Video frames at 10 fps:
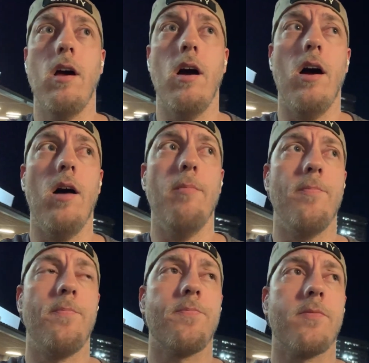
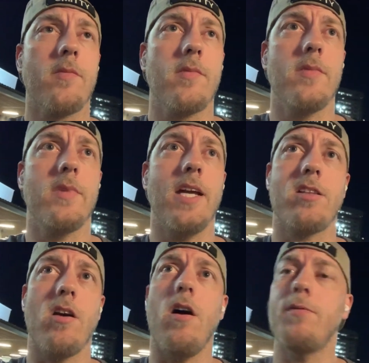
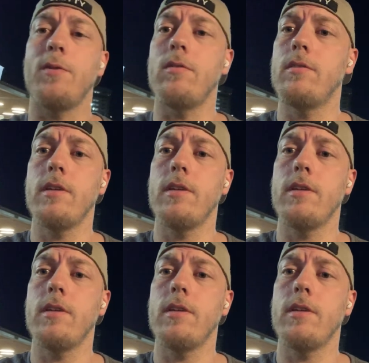That's awful.